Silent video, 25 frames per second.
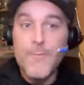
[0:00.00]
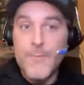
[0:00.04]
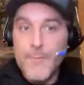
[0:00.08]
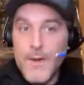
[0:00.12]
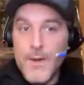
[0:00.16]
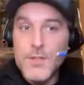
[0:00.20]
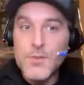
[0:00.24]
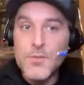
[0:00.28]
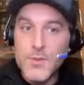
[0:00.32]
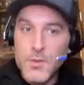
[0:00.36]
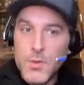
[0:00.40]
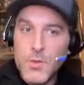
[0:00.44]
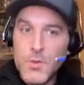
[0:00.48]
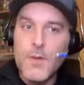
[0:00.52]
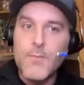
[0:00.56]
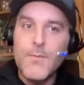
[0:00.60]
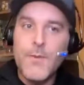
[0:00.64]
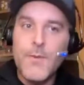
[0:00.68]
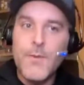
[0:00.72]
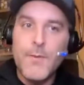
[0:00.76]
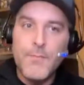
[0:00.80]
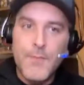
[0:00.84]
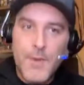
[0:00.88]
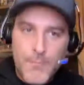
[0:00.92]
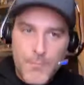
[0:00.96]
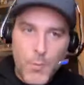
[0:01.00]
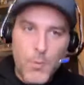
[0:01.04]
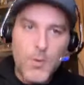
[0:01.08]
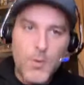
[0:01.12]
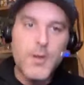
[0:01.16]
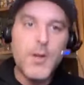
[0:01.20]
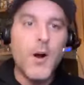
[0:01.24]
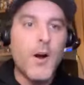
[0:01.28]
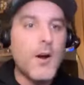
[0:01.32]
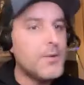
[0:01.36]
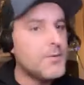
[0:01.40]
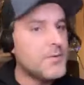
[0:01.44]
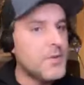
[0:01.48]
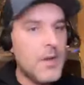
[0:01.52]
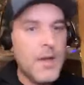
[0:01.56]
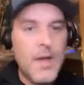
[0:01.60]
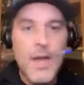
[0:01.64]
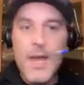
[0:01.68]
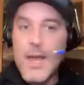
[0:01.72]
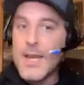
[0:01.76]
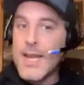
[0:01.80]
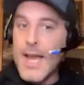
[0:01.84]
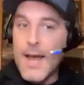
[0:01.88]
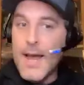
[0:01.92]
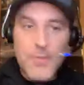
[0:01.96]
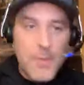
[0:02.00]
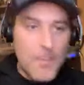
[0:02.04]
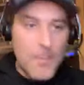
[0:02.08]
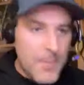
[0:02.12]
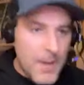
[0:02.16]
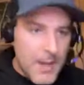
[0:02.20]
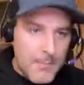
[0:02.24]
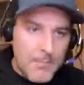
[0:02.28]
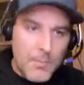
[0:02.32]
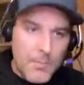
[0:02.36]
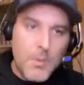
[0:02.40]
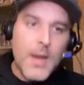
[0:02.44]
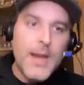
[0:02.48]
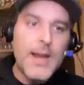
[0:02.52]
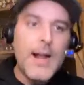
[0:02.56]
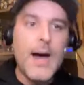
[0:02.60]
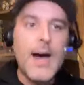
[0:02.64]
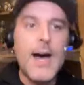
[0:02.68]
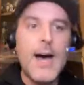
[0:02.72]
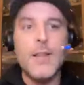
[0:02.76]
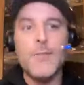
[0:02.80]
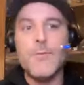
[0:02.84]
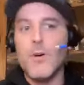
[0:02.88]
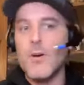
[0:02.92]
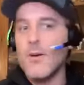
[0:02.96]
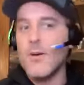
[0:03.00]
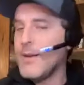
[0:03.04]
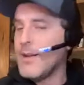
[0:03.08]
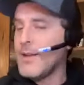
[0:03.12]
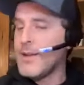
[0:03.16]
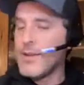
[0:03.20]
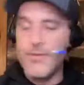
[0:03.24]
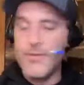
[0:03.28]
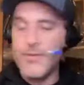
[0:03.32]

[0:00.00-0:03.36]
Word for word: finished with 254 yards, got the big play to Oliver,